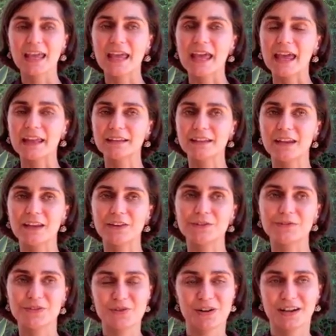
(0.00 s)
And
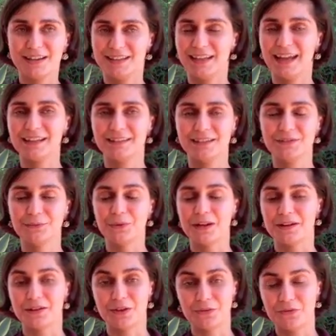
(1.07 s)
if you are connected with
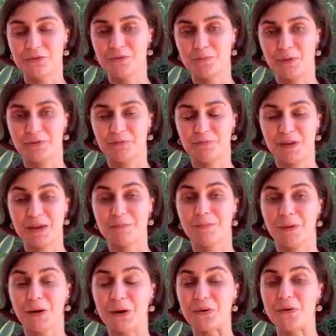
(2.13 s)
a group of
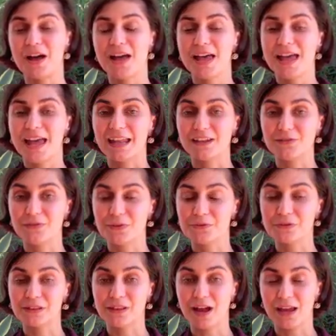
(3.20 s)
people, and if you
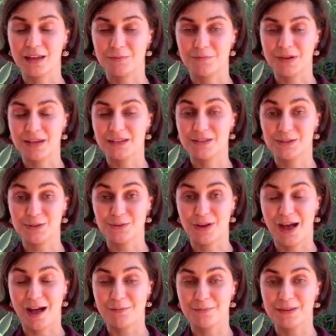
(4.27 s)
would like me to
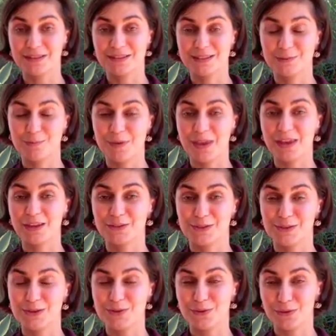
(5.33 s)
come and speak to
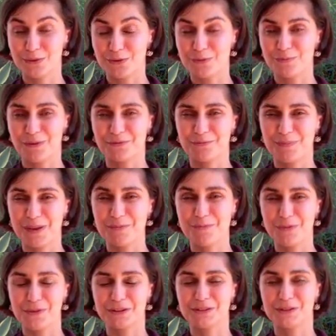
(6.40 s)
your group of
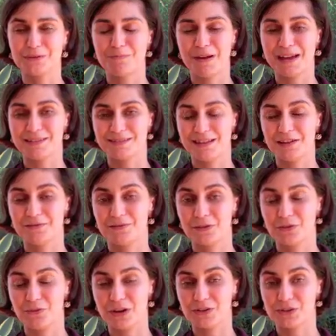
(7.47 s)
people and do a past life
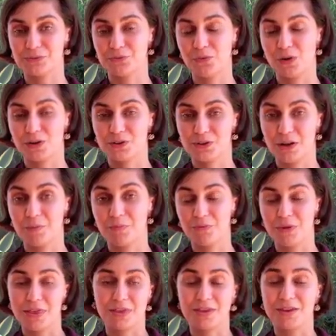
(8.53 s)
regression workshop
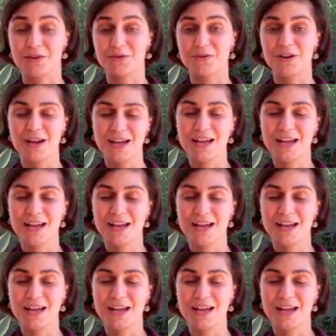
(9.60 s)
with you,